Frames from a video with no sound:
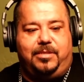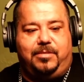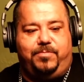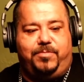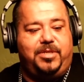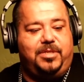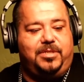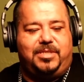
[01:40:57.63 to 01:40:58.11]

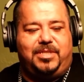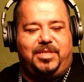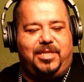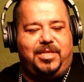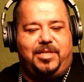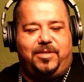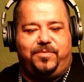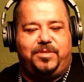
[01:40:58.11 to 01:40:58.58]
But
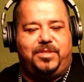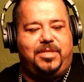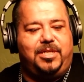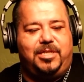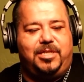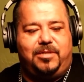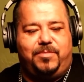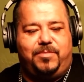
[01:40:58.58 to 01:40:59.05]
instead, I was
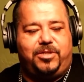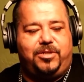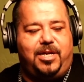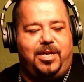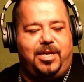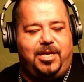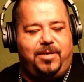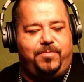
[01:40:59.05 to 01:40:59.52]
dumb. I tried
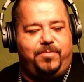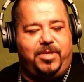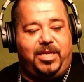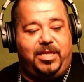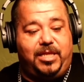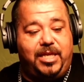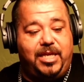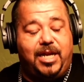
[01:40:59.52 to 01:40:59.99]
to have,
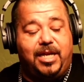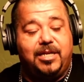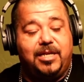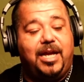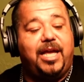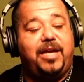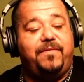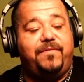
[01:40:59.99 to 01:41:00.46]
and then I could
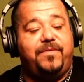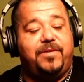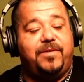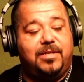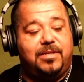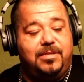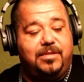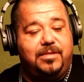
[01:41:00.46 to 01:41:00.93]
have had
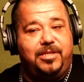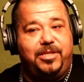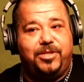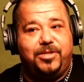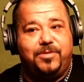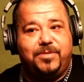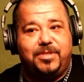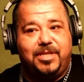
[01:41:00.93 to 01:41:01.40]
fun. You
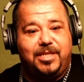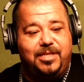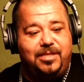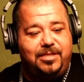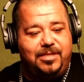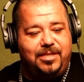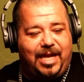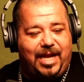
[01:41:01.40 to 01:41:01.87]
know what I'm
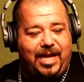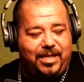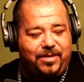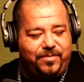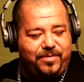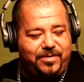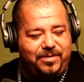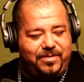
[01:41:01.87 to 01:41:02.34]
saying?
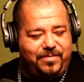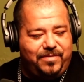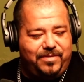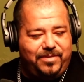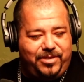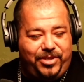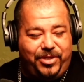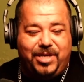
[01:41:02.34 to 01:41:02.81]

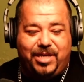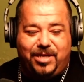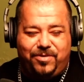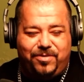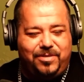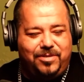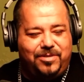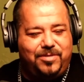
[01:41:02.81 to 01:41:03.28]

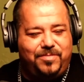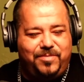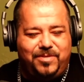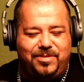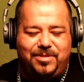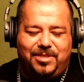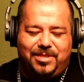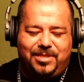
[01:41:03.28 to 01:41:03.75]
Oklahoma,
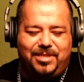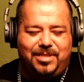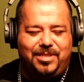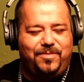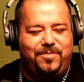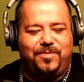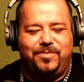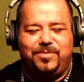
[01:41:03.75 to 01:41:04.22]
like you said,
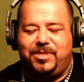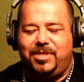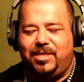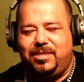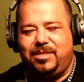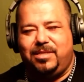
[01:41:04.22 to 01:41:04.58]
there was nothing